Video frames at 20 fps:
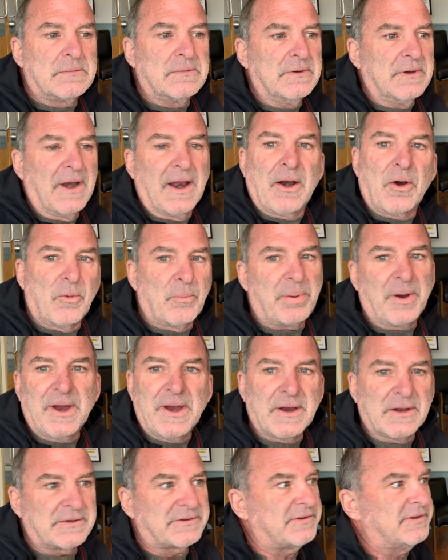I don't
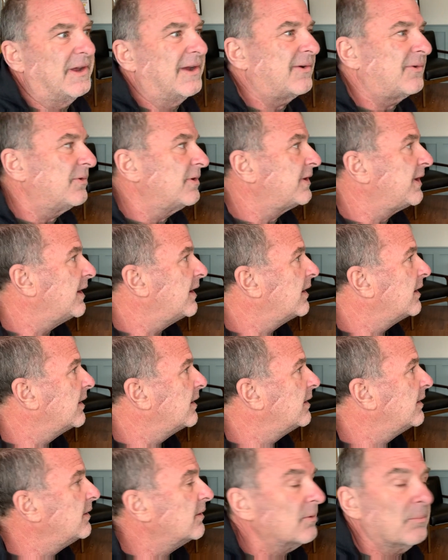pay a
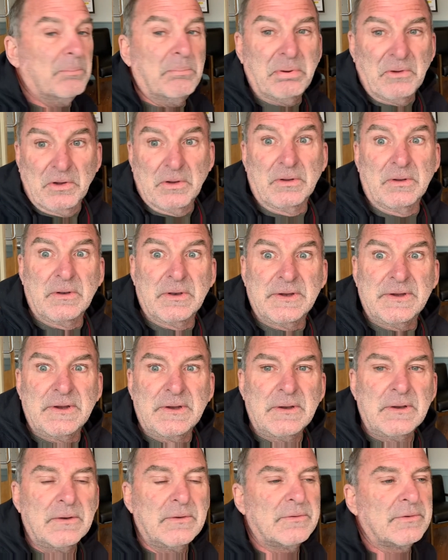secretary or
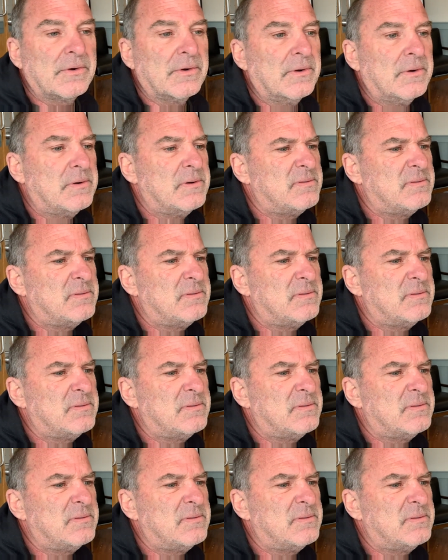building or